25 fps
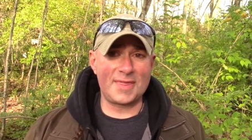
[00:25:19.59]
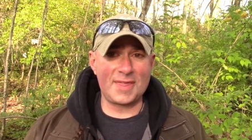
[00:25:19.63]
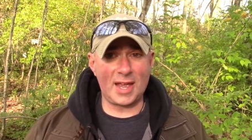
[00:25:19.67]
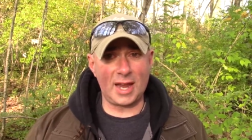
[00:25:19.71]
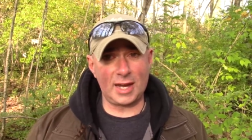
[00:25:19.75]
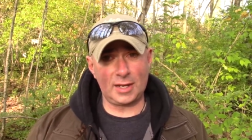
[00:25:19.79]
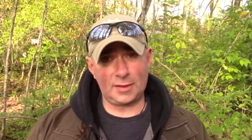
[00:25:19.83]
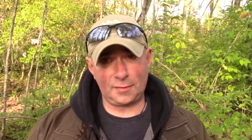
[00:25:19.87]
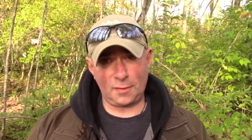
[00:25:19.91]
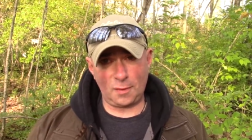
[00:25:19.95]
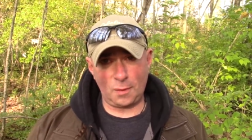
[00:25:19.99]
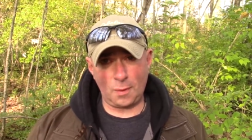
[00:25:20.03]

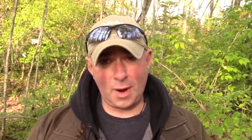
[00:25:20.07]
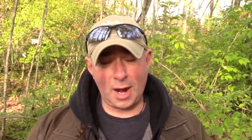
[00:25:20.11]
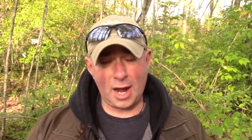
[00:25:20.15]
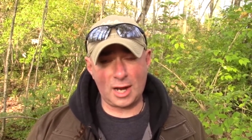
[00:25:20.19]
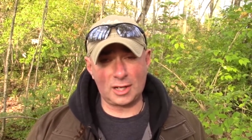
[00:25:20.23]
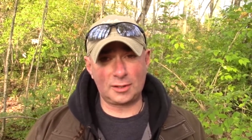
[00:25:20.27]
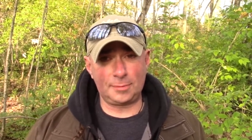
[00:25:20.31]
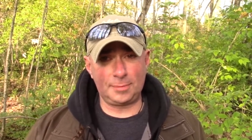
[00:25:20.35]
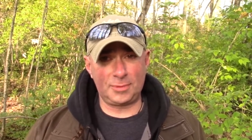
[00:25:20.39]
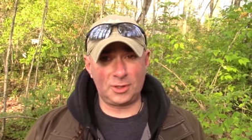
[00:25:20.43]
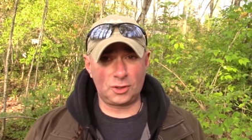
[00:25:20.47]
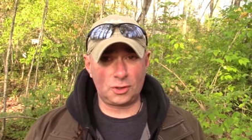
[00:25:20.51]
Thanks for
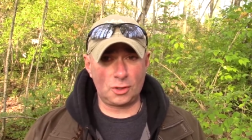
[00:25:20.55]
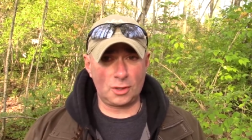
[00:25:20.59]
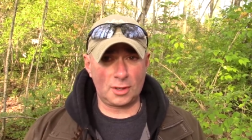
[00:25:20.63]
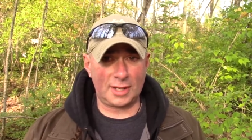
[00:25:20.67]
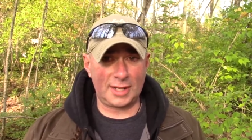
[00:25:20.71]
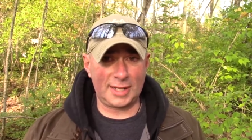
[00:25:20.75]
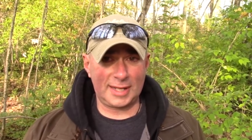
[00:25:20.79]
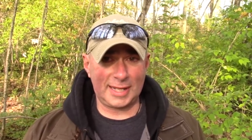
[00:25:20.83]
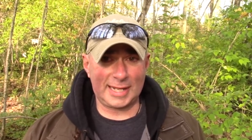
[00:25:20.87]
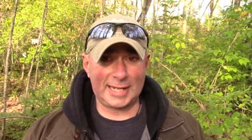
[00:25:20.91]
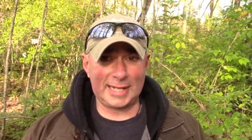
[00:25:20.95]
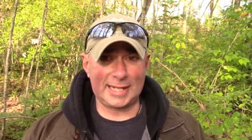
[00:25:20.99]
watching. Be sure to
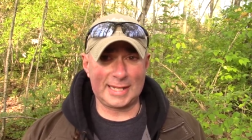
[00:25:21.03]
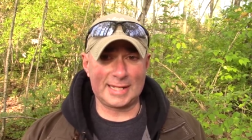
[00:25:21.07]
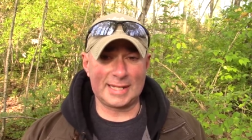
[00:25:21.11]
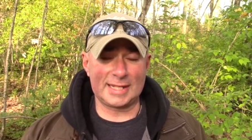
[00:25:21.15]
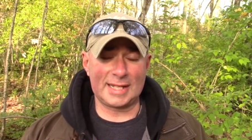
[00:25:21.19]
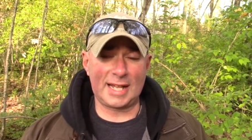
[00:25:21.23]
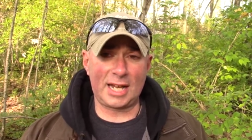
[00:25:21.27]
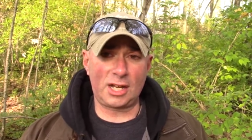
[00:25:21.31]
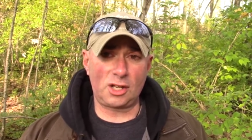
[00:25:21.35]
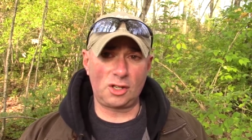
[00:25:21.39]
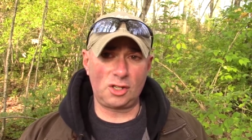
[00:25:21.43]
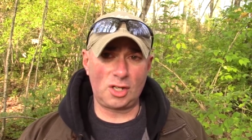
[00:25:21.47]
click
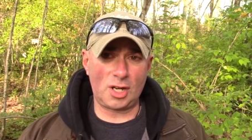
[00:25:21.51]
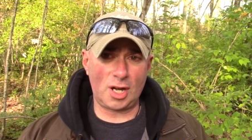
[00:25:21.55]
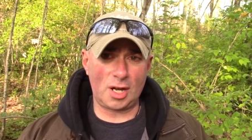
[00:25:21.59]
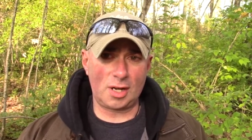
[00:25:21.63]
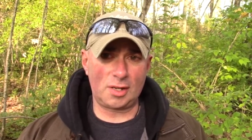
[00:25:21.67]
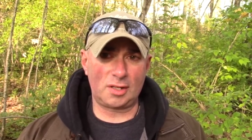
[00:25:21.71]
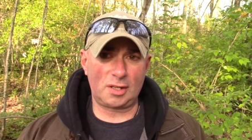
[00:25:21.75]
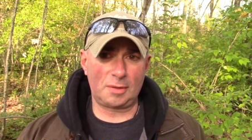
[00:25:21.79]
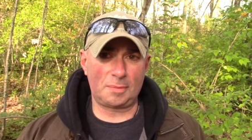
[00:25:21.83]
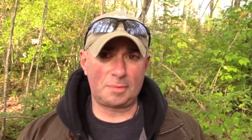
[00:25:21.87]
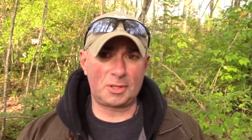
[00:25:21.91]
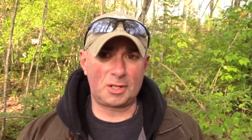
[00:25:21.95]
like, share,
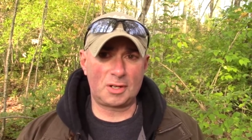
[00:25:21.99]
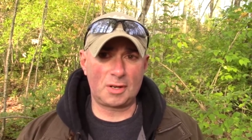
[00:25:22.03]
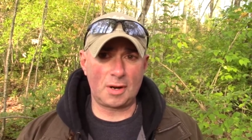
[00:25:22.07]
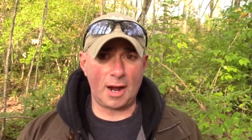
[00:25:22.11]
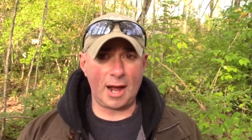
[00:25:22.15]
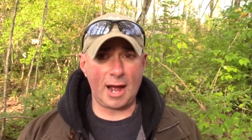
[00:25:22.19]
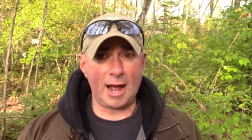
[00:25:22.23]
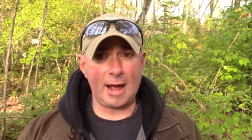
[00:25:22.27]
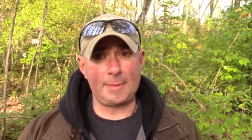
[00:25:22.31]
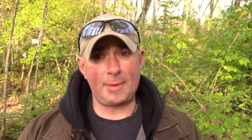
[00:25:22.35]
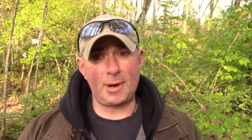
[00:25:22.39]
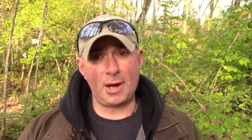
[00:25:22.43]
and
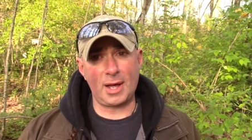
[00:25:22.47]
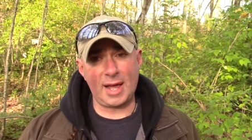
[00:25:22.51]
subscribe.